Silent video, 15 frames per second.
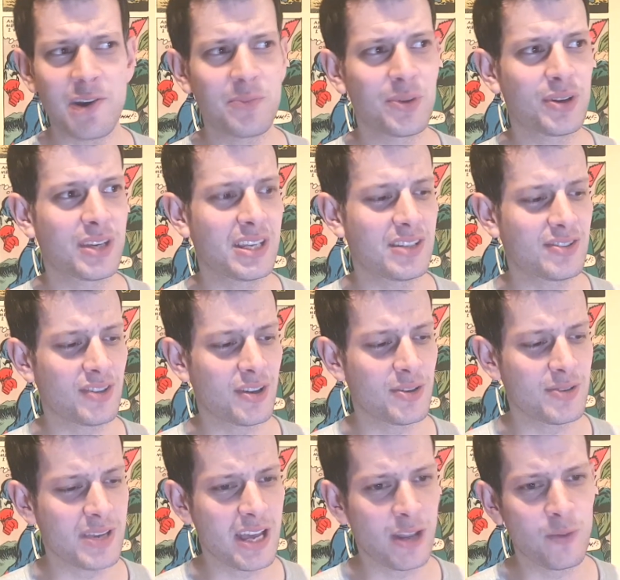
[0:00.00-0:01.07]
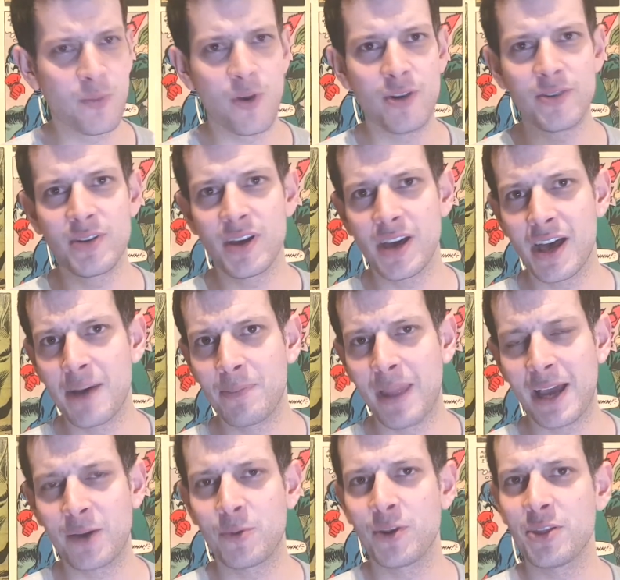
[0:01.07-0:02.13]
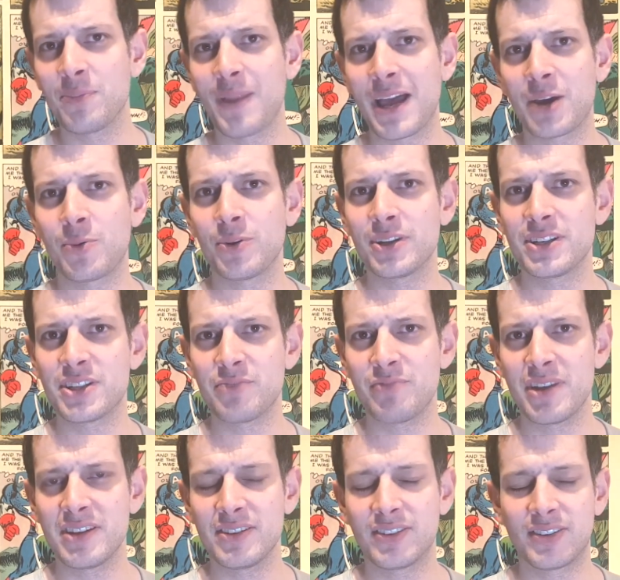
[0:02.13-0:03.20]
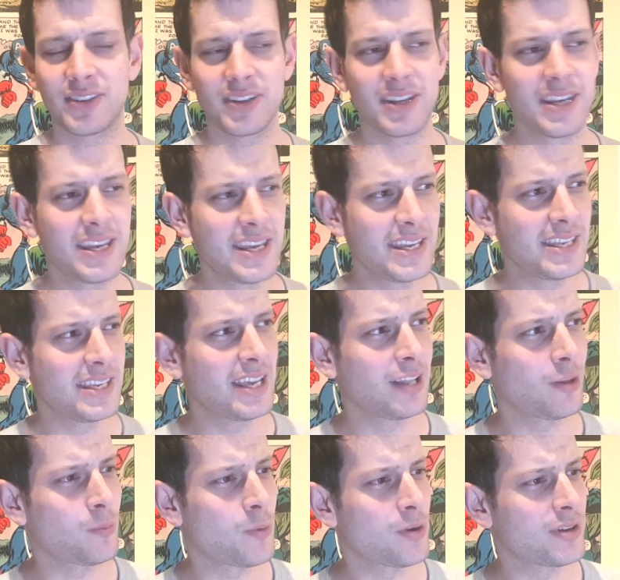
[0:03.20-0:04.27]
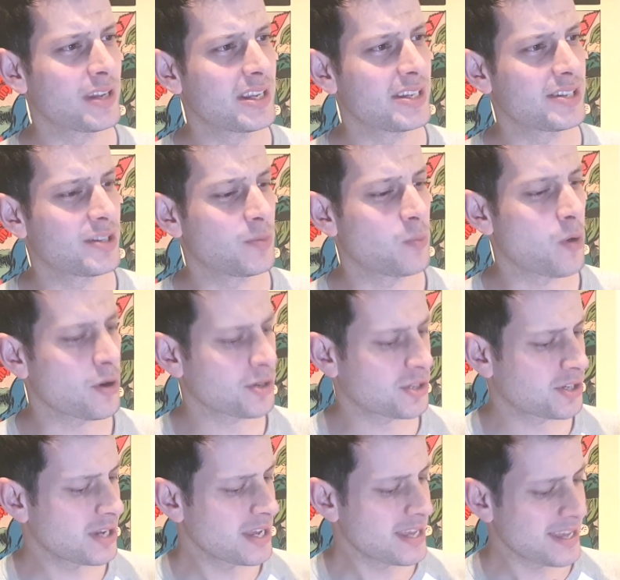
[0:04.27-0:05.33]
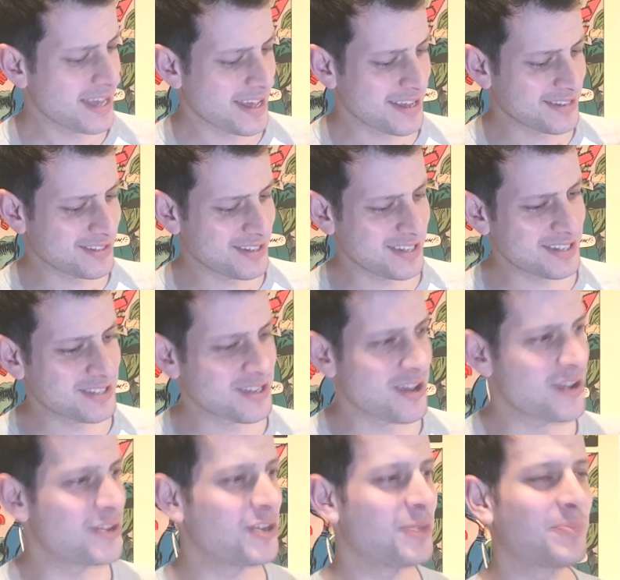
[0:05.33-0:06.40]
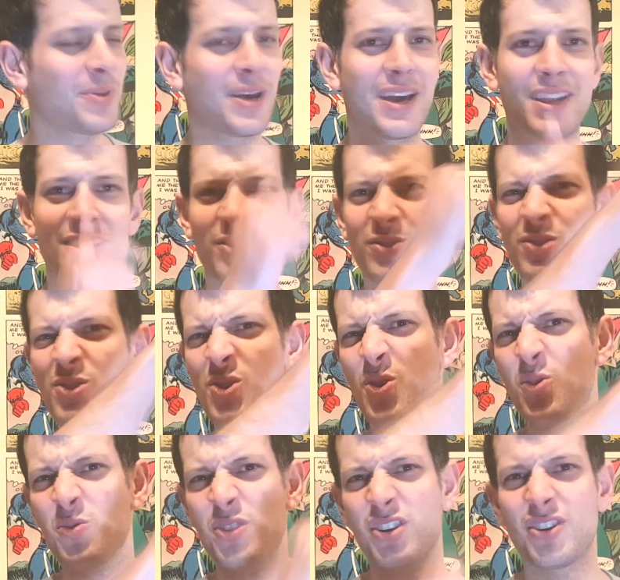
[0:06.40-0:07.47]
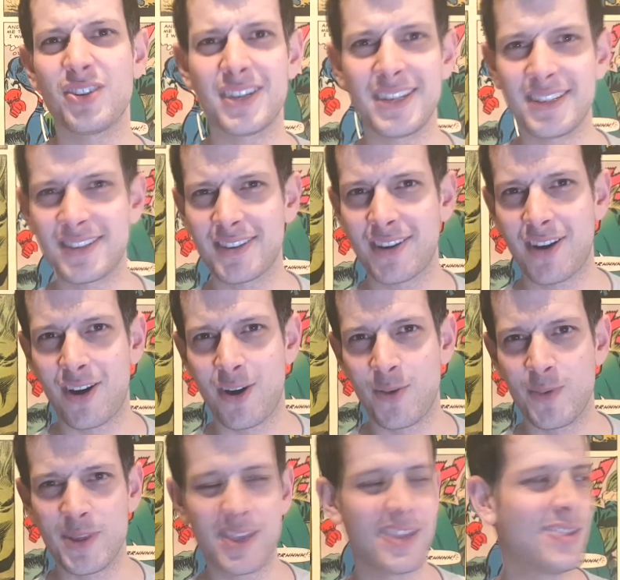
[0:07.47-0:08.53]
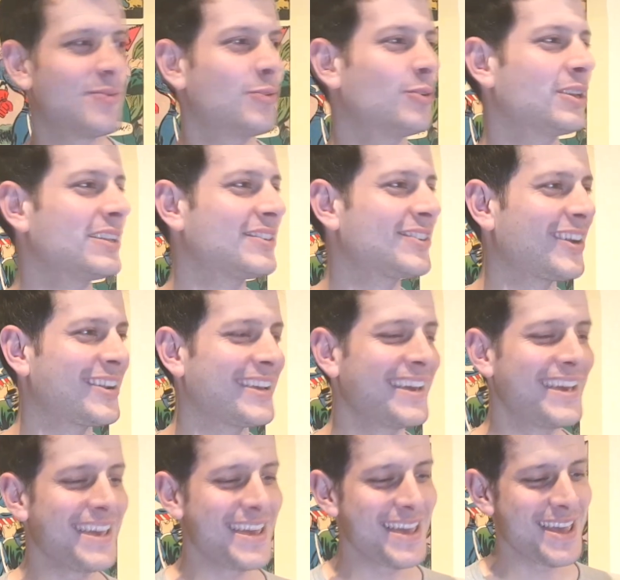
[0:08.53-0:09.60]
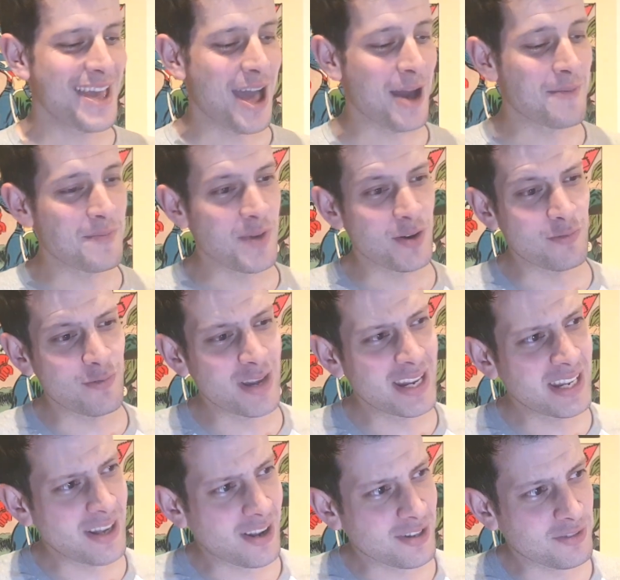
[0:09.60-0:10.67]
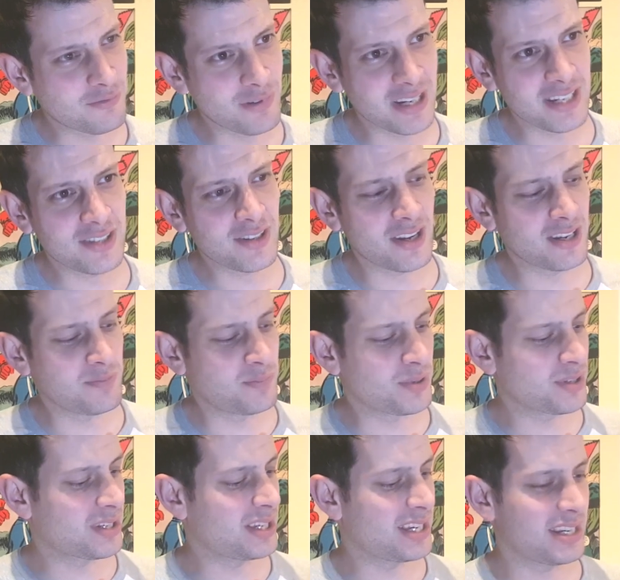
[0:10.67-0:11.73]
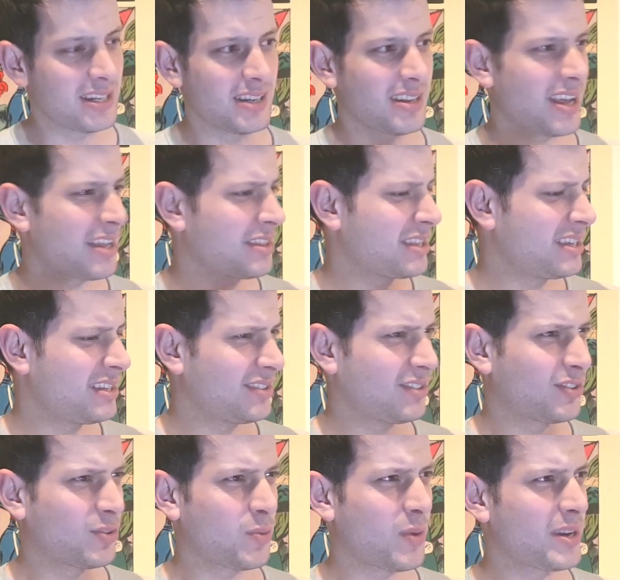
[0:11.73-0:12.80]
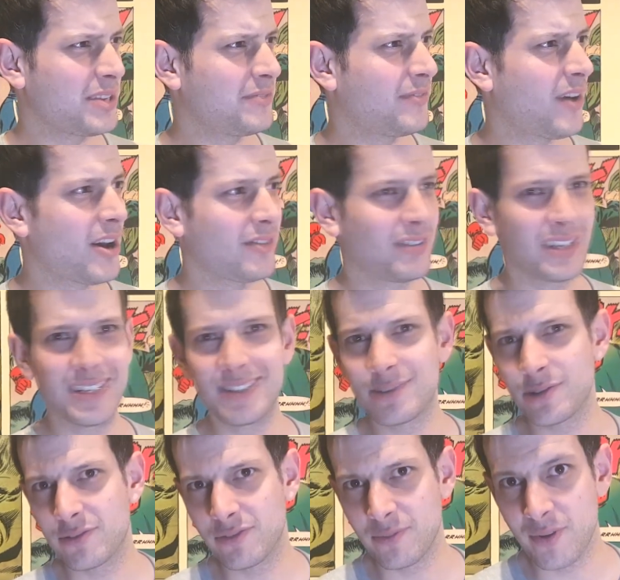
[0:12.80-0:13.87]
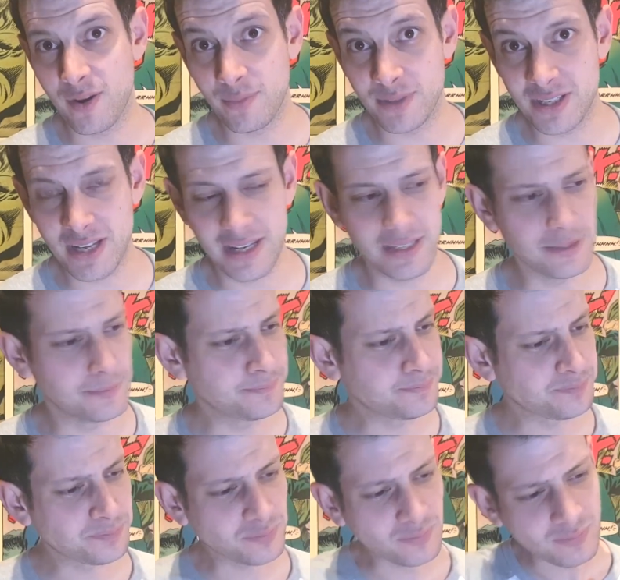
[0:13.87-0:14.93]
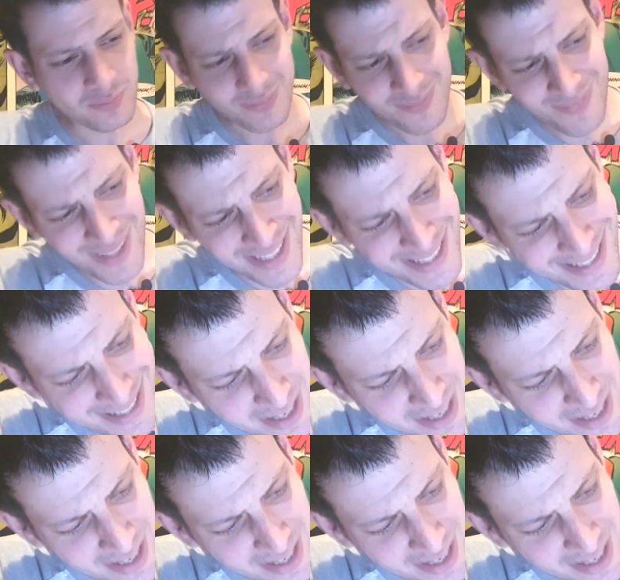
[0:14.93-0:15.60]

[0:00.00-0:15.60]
of buckets. So yellow one, black one. The black one is the rinse. Yellow one is the wash. So this turned up and all the goodies are within. They're all inside. Really nice, really sturdy bucket. I think it's a 25 litre if I'm not mistaken. And it's